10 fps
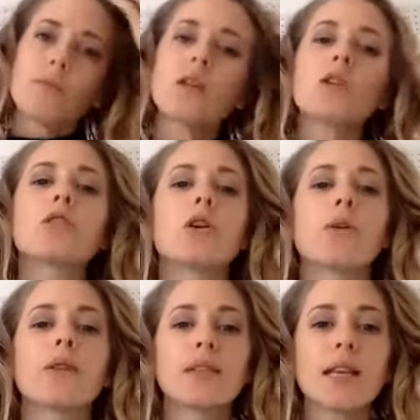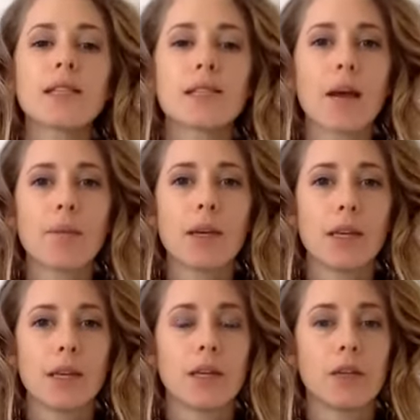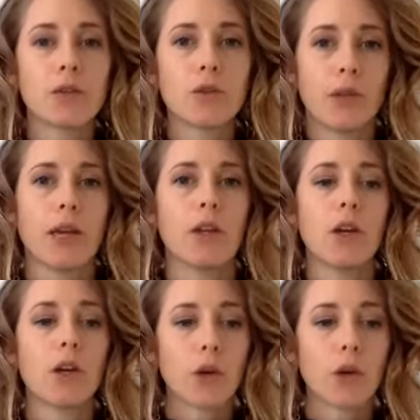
So the second step is to then